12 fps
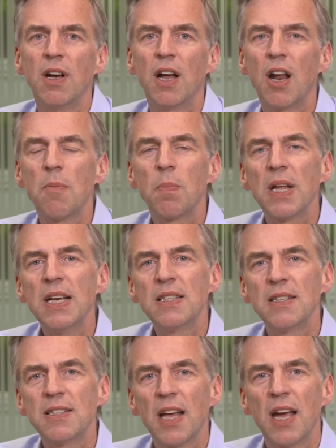and I'm
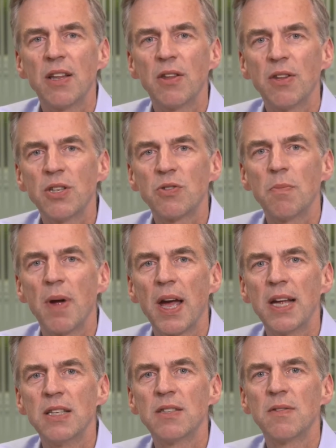pleased to say that this
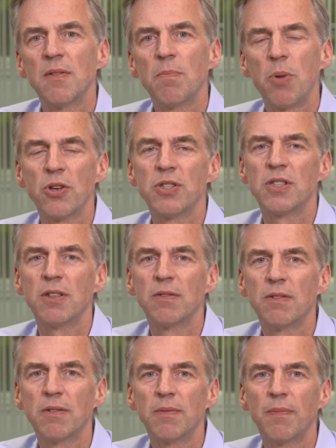remains positive.